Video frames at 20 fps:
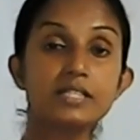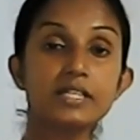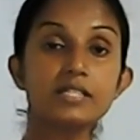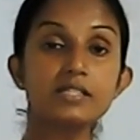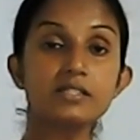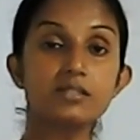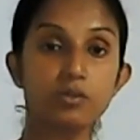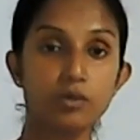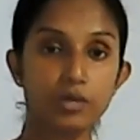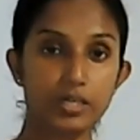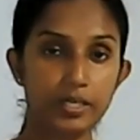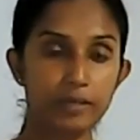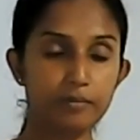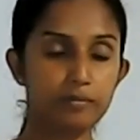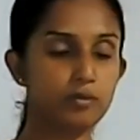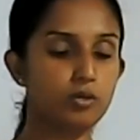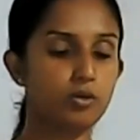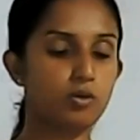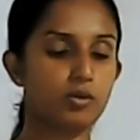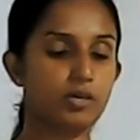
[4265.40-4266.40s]
is
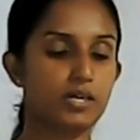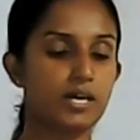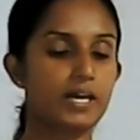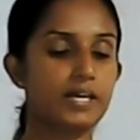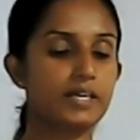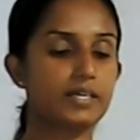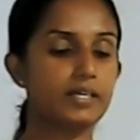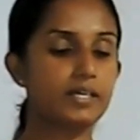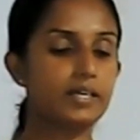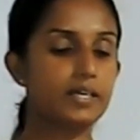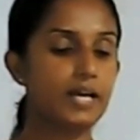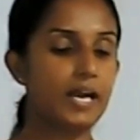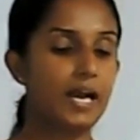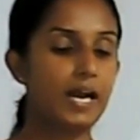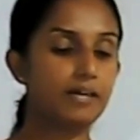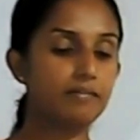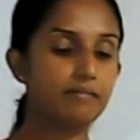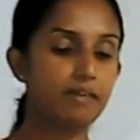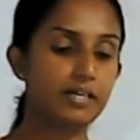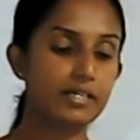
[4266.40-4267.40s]
sodium chloride.
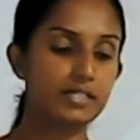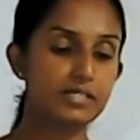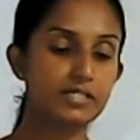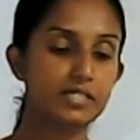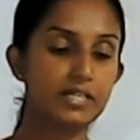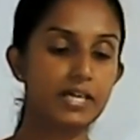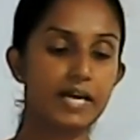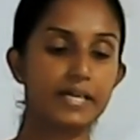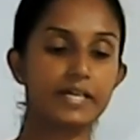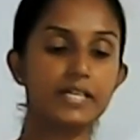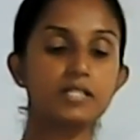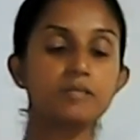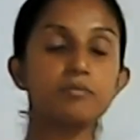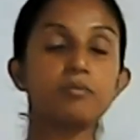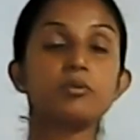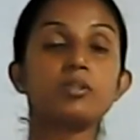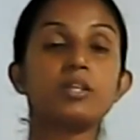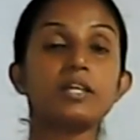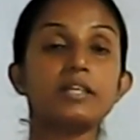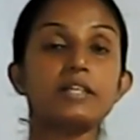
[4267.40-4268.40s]
And what is the lattice,
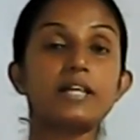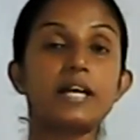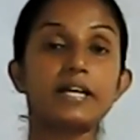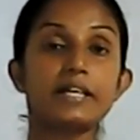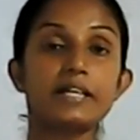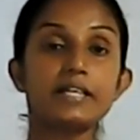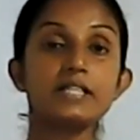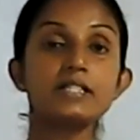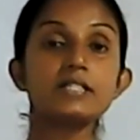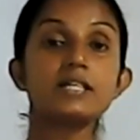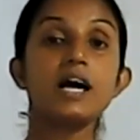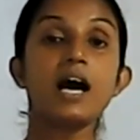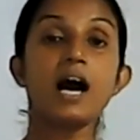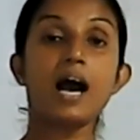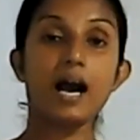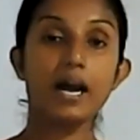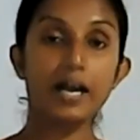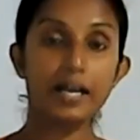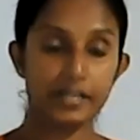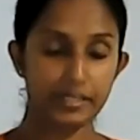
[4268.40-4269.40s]
Pute? That is
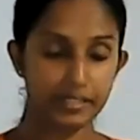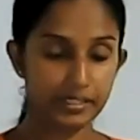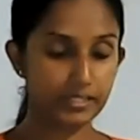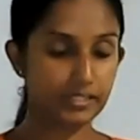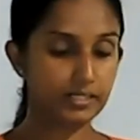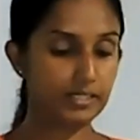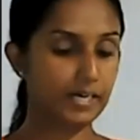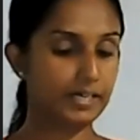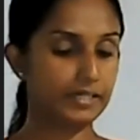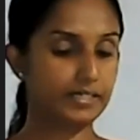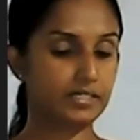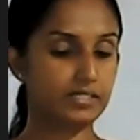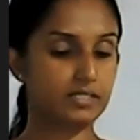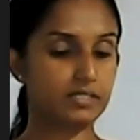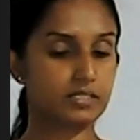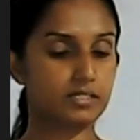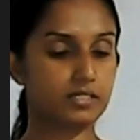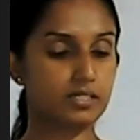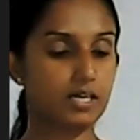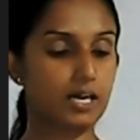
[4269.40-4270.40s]
ionic
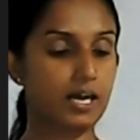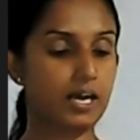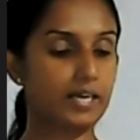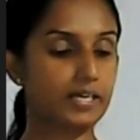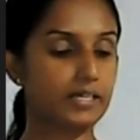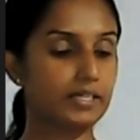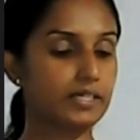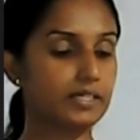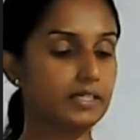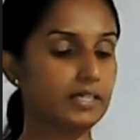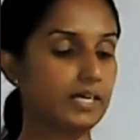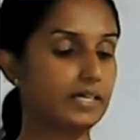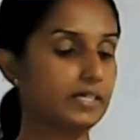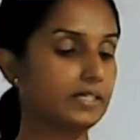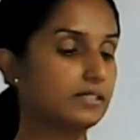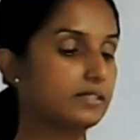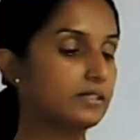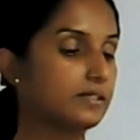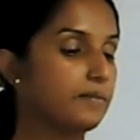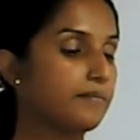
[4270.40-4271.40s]
lattice. Ionic
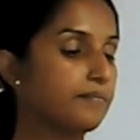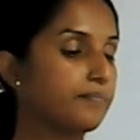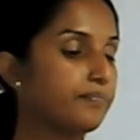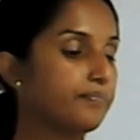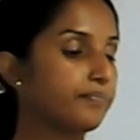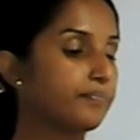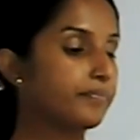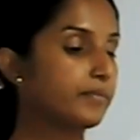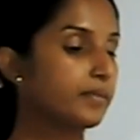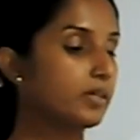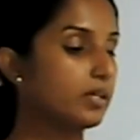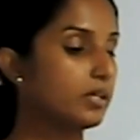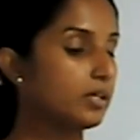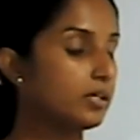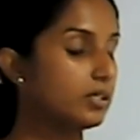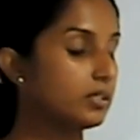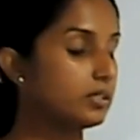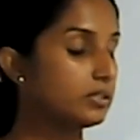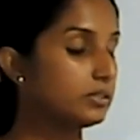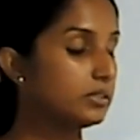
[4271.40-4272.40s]
lattice.
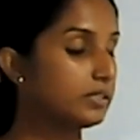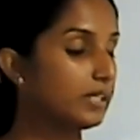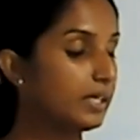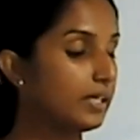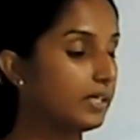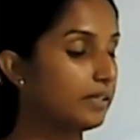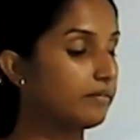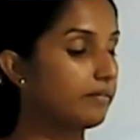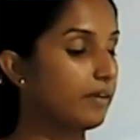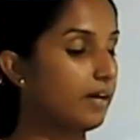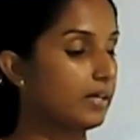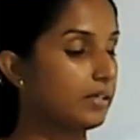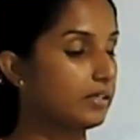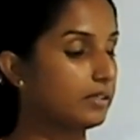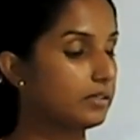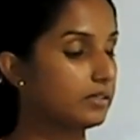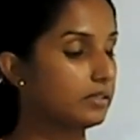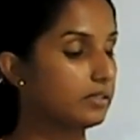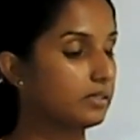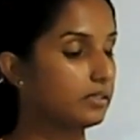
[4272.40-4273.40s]
Second one,
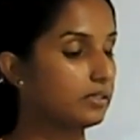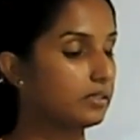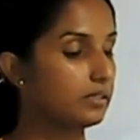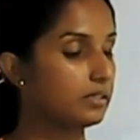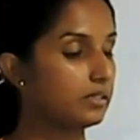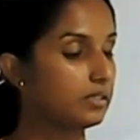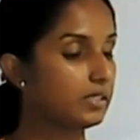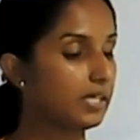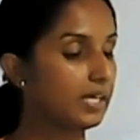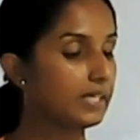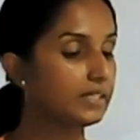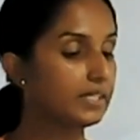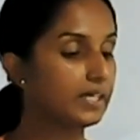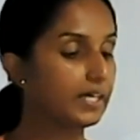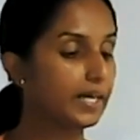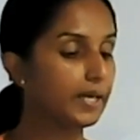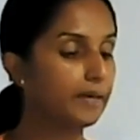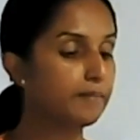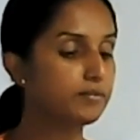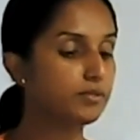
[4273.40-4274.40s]
write the
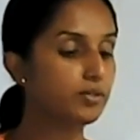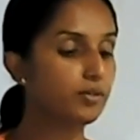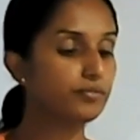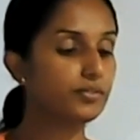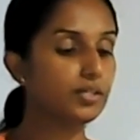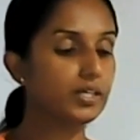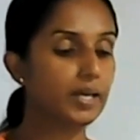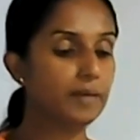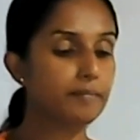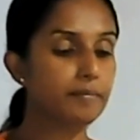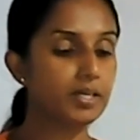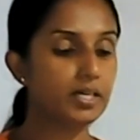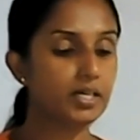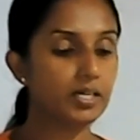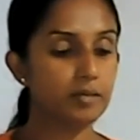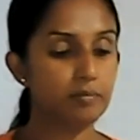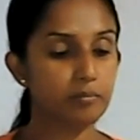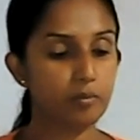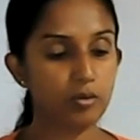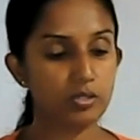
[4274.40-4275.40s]
names of the
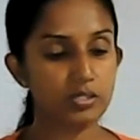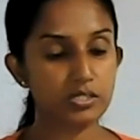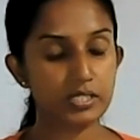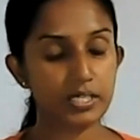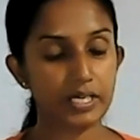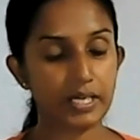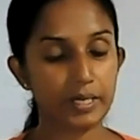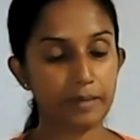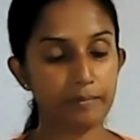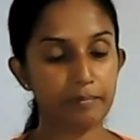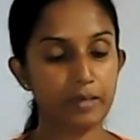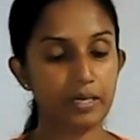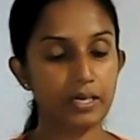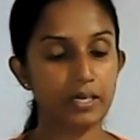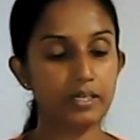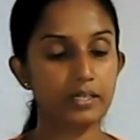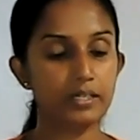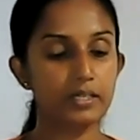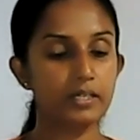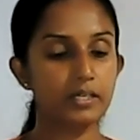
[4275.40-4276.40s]
chemical bonds
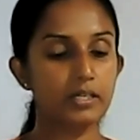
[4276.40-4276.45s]
labeled